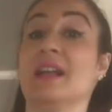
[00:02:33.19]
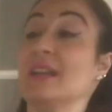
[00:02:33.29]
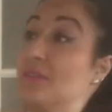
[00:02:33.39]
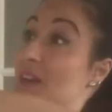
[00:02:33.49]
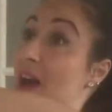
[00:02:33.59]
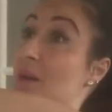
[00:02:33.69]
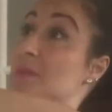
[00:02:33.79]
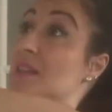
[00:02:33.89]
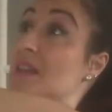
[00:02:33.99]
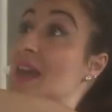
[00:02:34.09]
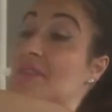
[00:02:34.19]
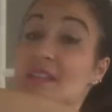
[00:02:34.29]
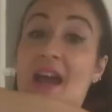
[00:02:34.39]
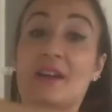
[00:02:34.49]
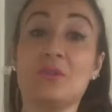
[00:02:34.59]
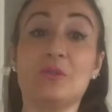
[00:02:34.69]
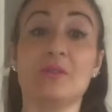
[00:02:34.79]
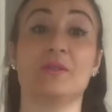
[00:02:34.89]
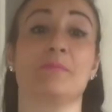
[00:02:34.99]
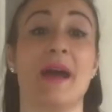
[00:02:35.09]
Lift up to the left diagonal,
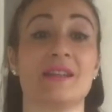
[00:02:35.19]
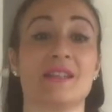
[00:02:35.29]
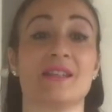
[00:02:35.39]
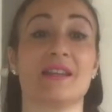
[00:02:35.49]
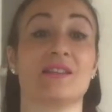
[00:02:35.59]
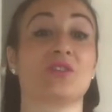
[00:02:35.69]
back to center.